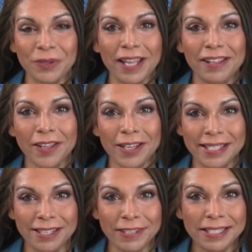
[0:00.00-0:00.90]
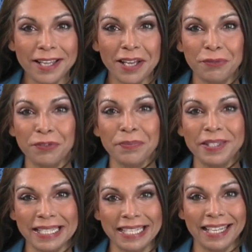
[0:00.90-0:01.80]
on Kalkine TV live from
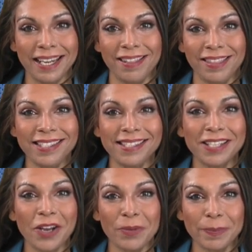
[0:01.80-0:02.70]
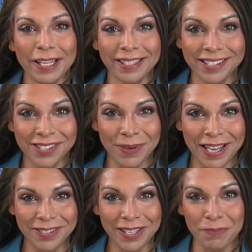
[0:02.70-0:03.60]
Sydney, and this is the Global Markets
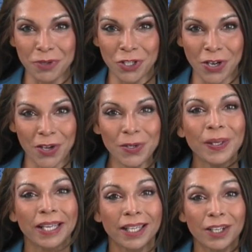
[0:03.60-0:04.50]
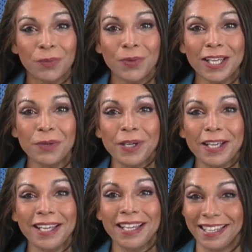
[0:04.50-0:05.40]
Roundup show. We
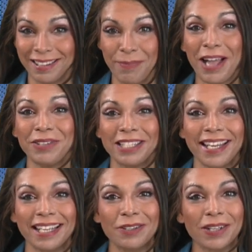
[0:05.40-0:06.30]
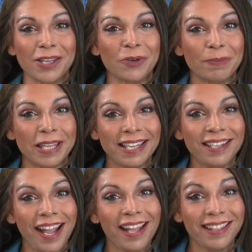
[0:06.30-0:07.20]
were about to take a look at the
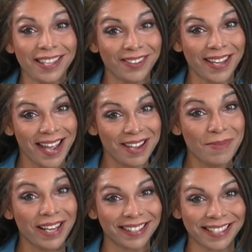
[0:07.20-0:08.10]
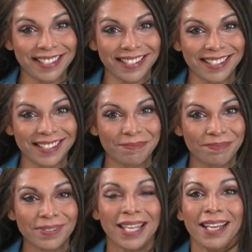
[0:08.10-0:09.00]
European and the UK markets.
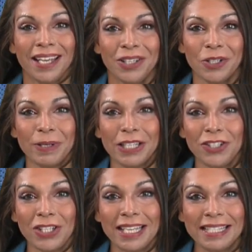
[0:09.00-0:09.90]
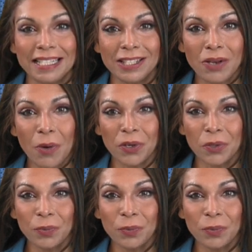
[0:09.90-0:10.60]
European shares ended lower on